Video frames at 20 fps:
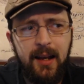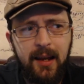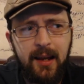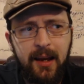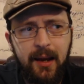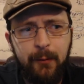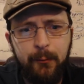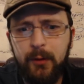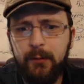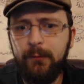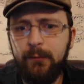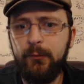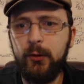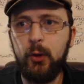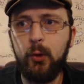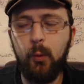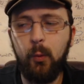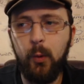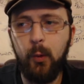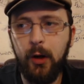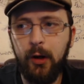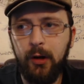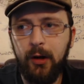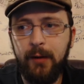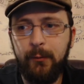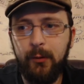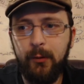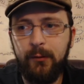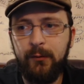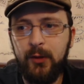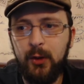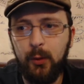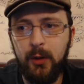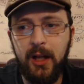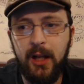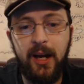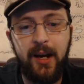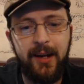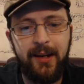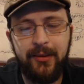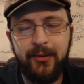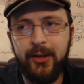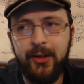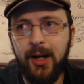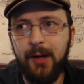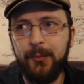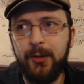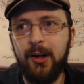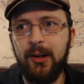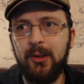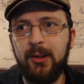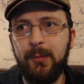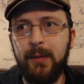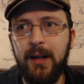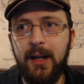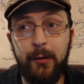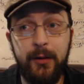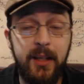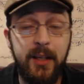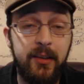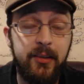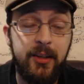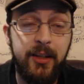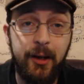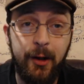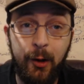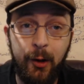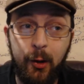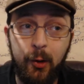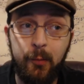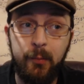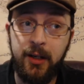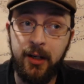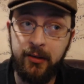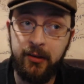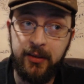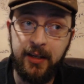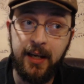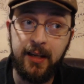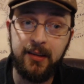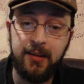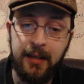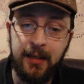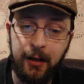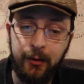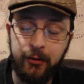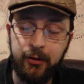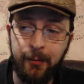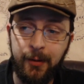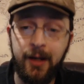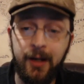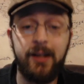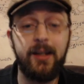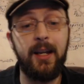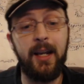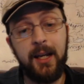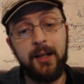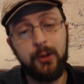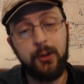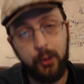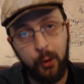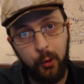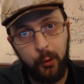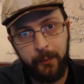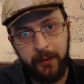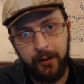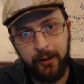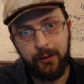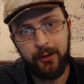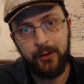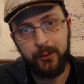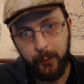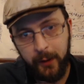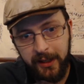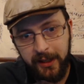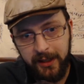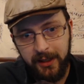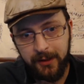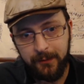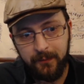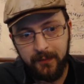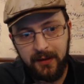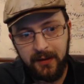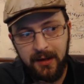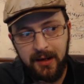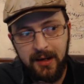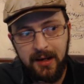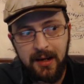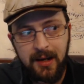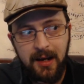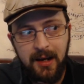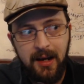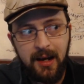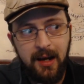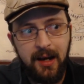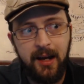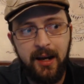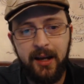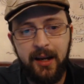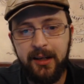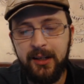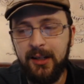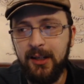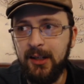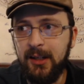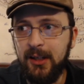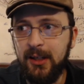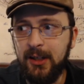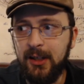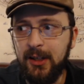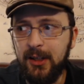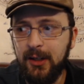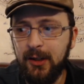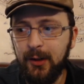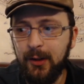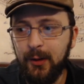Every few lines, Tom talks about how he needs to get home because he has his house to mine and Goldberry's waiting. He